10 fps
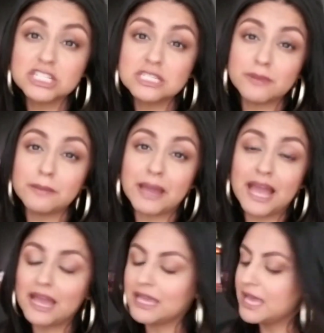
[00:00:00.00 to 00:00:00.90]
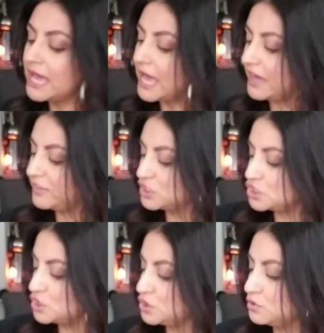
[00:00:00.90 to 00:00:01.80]
to my bag, and then
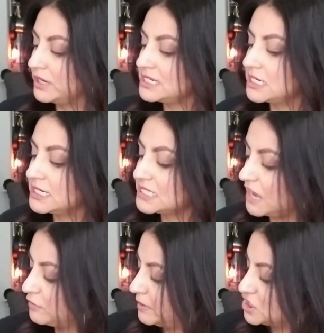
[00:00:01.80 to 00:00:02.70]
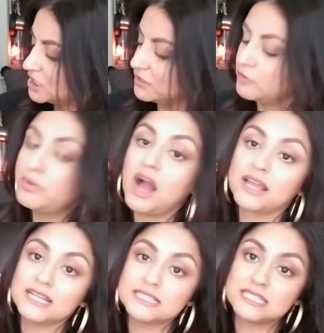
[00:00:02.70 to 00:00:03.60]
two, it does have a bunch of little
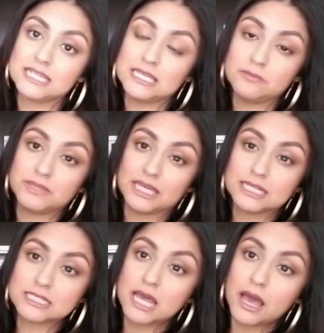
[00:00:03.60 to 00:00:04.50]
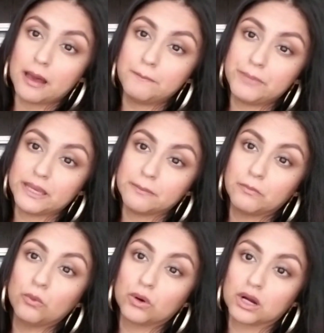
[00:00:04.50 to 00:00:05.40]
pockets to keep things a bit
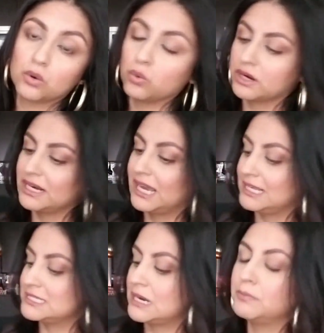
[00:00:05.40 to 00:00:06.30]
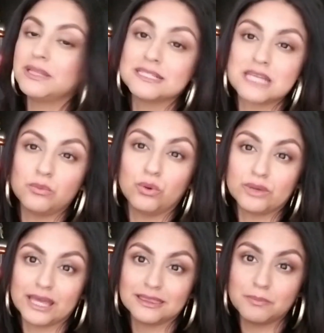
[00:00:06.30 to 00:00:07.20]
more organized, and plus I won't
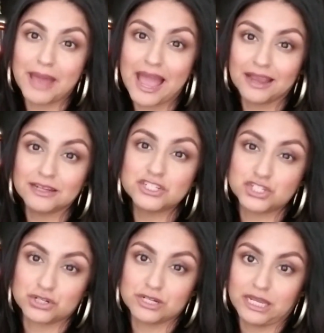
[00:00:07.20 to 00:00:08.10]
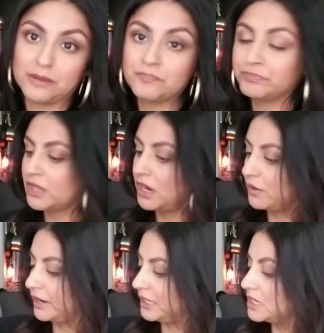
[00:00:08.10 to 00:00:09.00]
get the bag dirty.
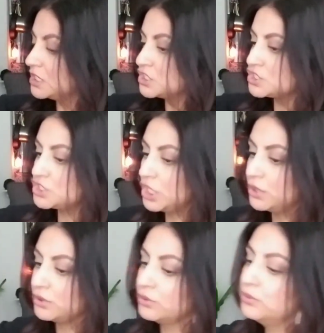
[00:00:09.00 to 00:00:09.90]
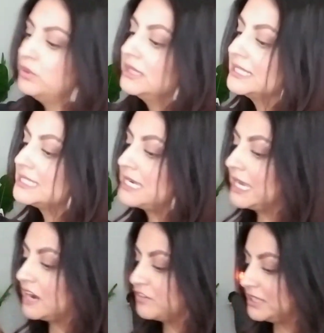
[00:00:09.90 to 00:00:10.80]
Alrighty, so let's take
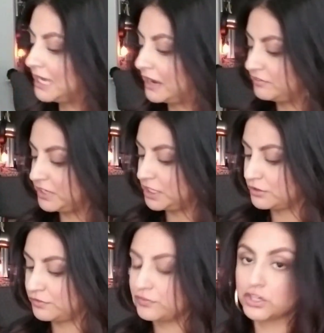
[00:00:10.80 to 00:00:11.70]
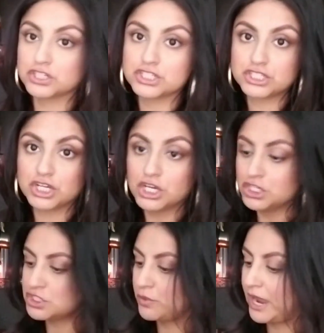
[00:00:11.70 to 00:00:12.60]
everything out of here first.
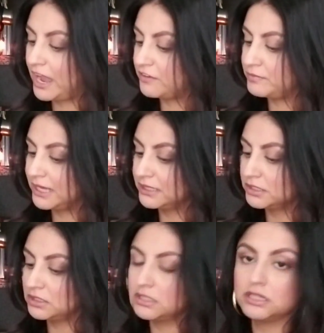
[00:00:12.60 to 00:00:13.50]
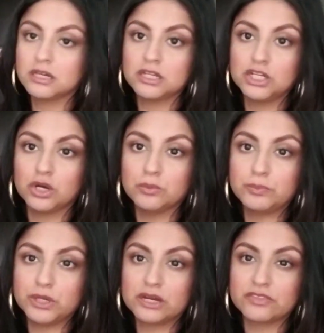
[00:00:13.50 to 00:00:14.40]
So I have my little
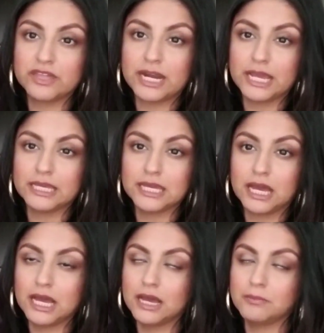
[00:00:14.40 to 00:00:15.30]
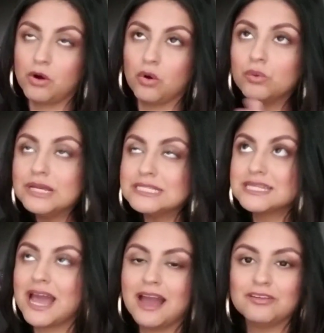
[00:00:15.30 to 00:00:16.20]
notebook that I um, always
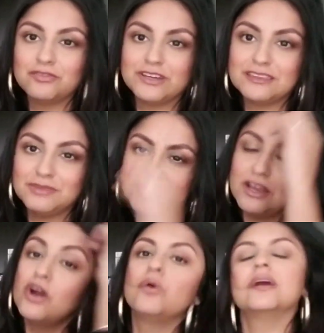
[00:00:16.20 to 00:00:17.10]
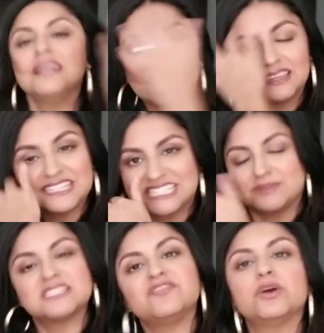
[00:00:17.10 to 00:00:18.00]
have with me, or not this
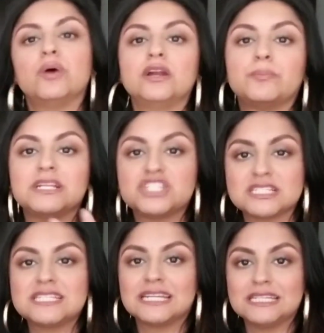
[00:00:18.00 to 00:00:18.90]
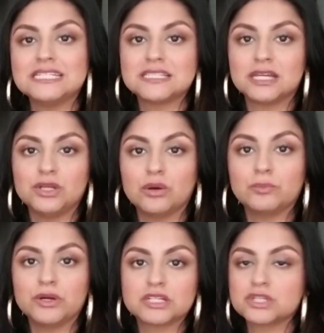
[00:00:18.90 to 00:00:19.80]
specific one, but just at least a
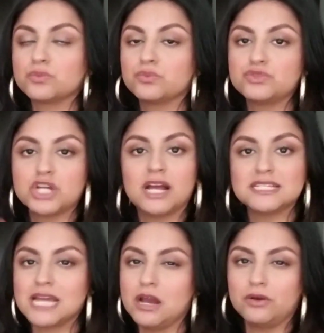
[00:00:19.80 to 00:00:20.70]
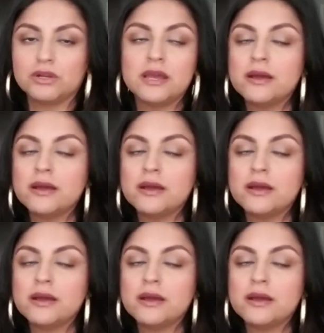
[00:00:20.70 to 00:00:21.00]
notebook to jot down